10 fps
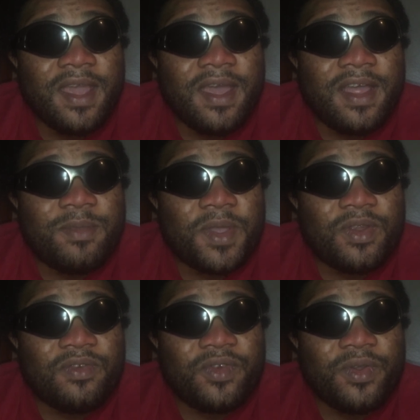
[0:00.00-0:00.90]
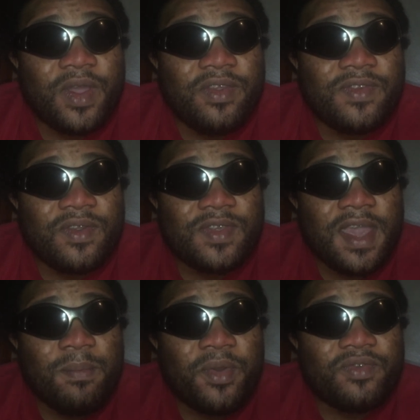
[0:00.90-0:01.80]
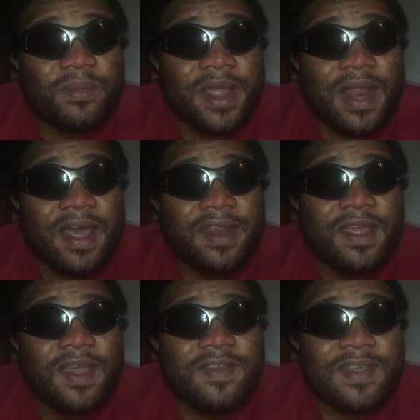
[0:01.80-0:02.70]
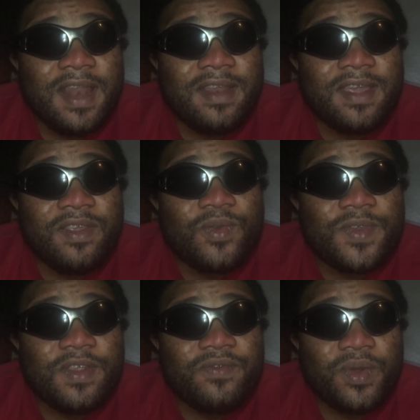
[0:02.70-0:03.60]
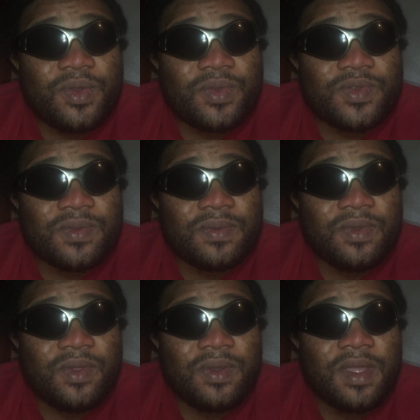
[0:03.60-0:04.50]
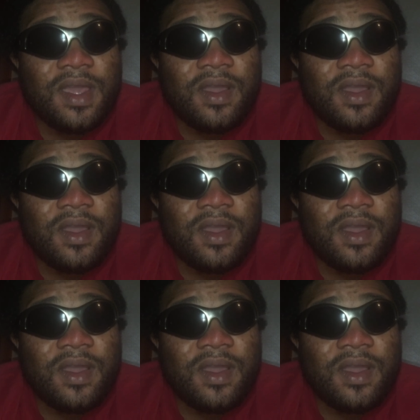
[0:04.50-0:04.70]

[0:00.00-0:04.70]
Depending on the phone you are using, you say import from gallery. Select there. You see the photos, you know.